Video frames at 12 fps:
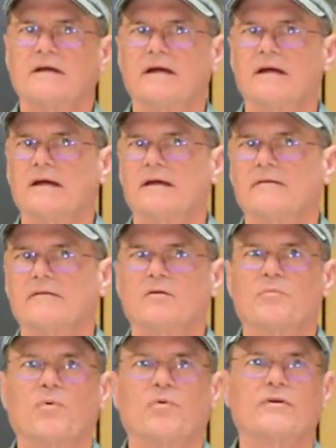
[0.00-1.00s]
and they're
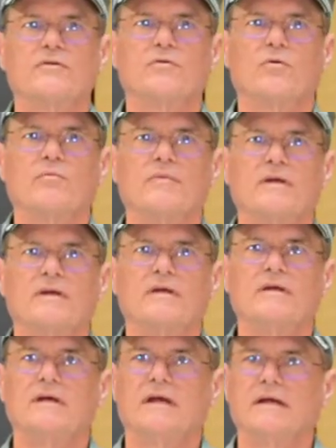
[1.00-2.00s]
pointed toward
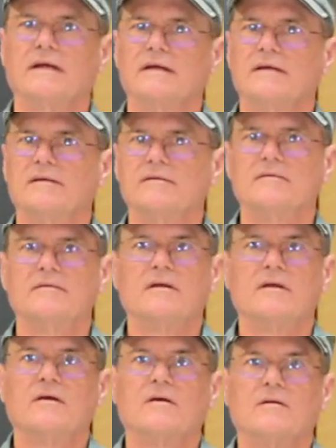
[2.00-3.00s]
me, and
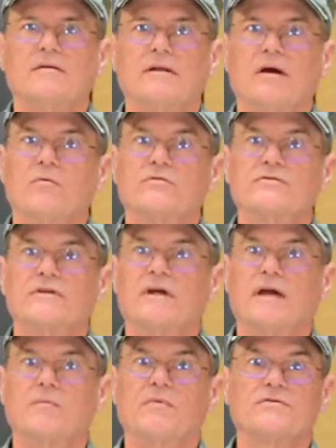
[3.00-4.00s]
now we'll see
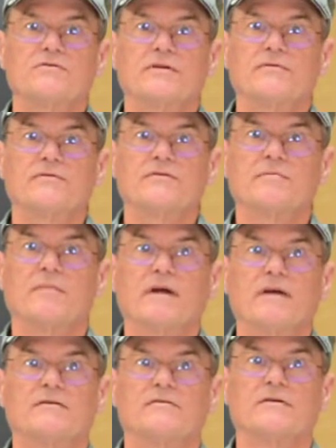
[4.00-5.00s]
how much difference it
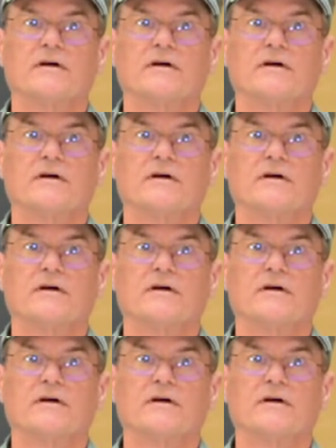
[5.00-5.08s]
makes.